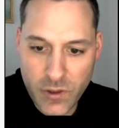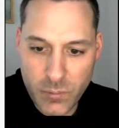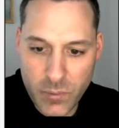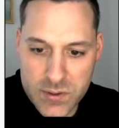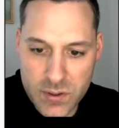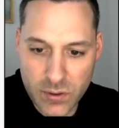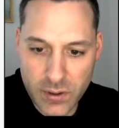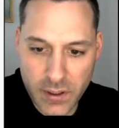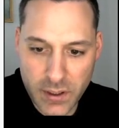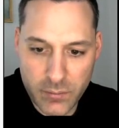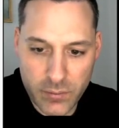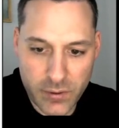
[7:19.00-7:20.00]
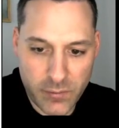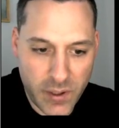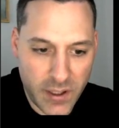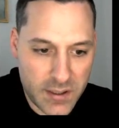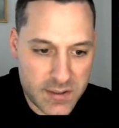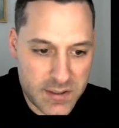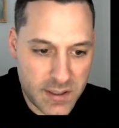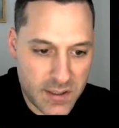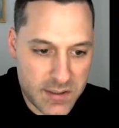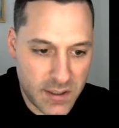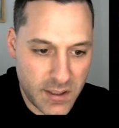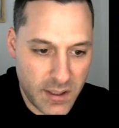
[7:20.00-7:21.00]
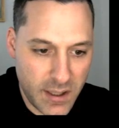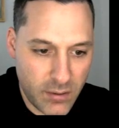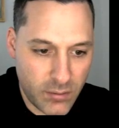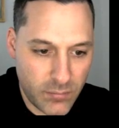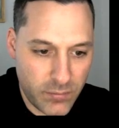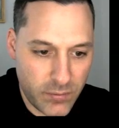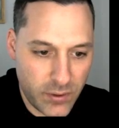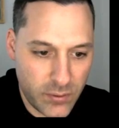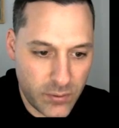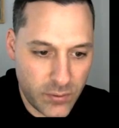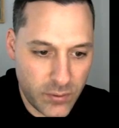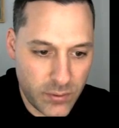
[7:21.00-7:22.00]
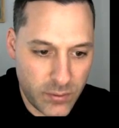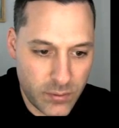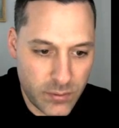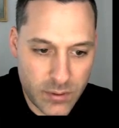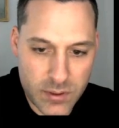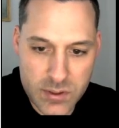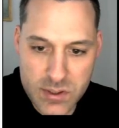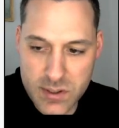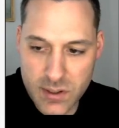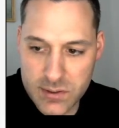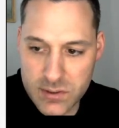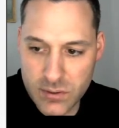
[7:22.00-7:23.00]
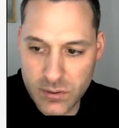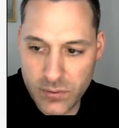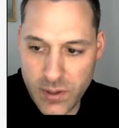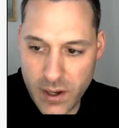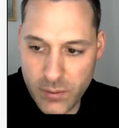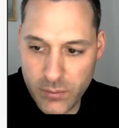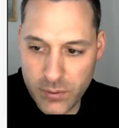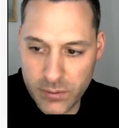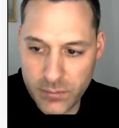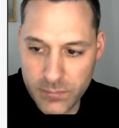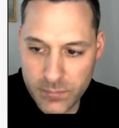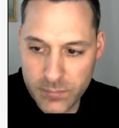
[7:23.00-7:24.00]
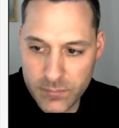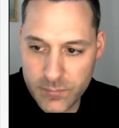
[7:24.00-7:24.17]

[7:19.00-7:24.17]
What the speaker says: I'm also going to get rid of my ETS count field, just exclude that one.